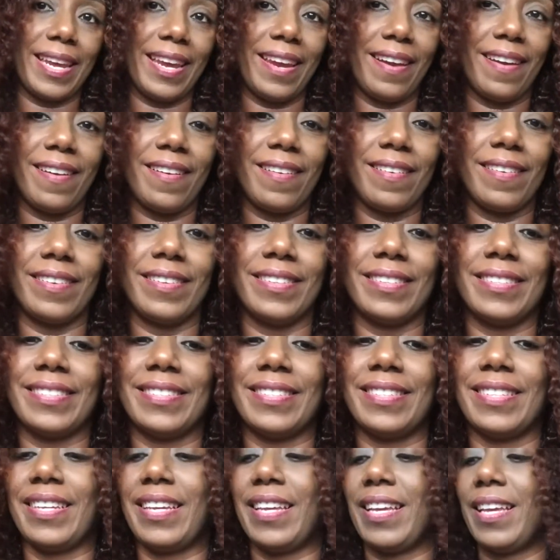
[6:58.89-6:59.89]
here.
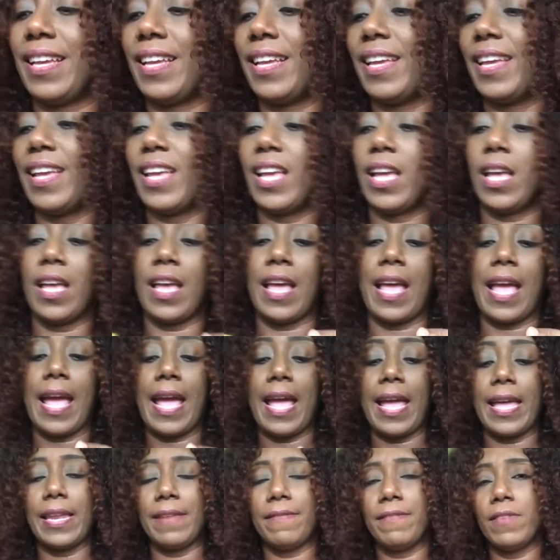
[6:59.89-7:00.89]

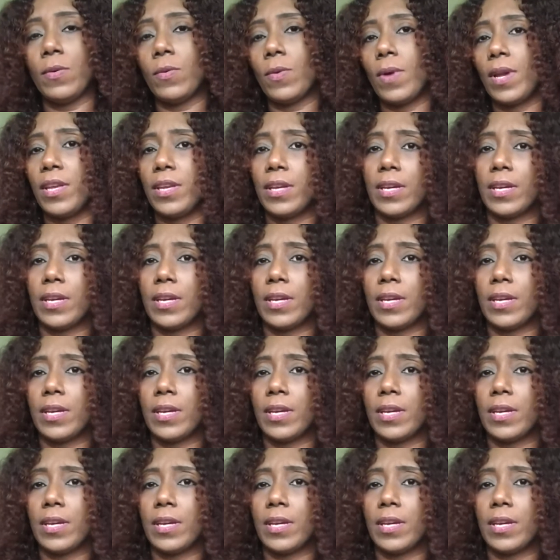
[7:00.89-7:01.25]
And if you want,